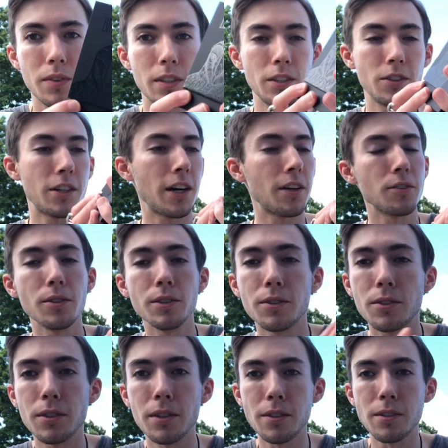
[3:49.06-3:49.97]
you can't really
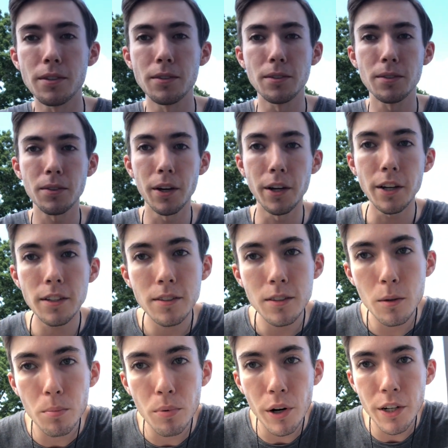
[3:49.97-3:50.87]
see this in this light, it's
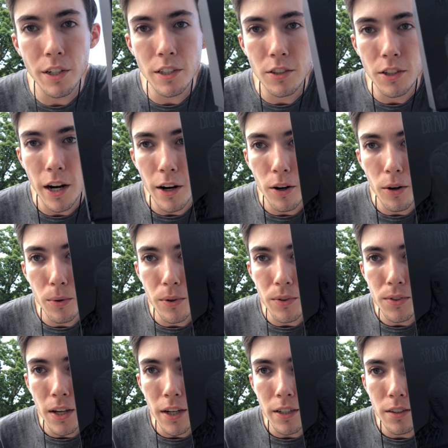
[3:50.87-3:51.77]
the Brady Tarot,
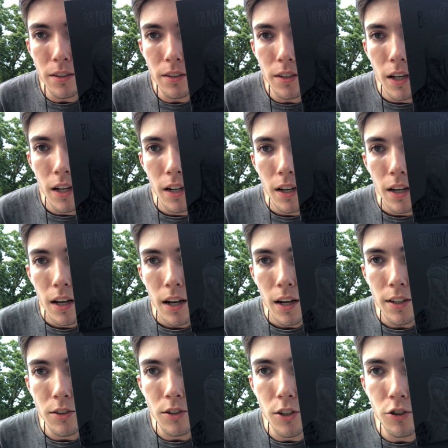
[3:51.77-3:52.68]
the second
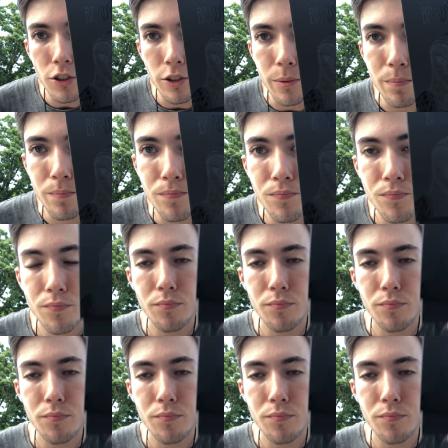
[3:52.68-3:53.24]
edition.